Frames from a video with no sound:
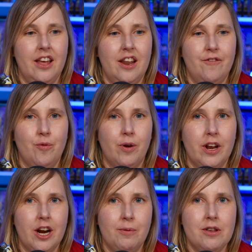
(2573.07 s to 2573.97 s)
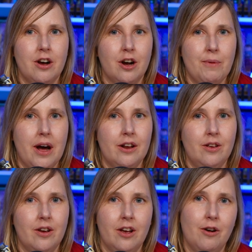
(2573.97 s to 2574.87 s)
And if you want to hear me talk about it,
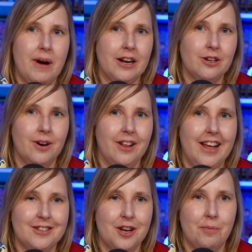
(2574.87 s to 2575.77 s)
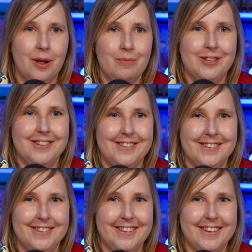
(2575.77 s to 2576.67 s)
you can go back to our last couple episodes
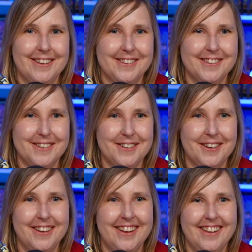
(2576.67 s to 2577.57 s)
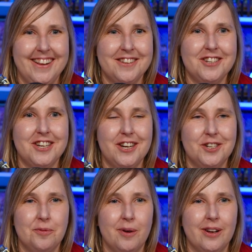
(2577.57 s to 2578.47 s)
and listen to it. It doesn't change
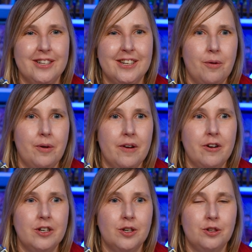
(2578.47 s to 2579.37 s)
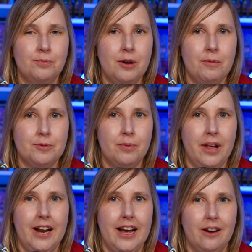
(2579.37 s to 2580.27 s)
too much. We have our shows pretty much
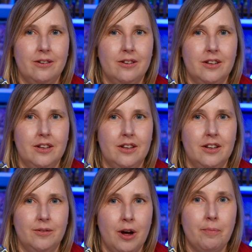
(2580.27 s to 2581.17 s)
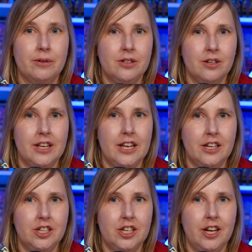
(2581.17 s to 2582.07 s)
planned out up until the end
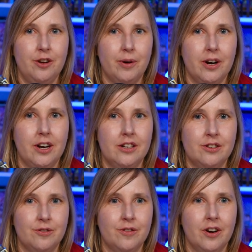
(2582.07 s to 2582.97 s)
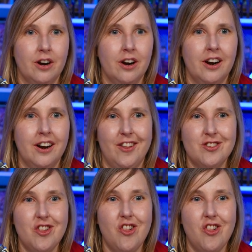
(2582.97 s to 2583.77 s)
of January so far. There's a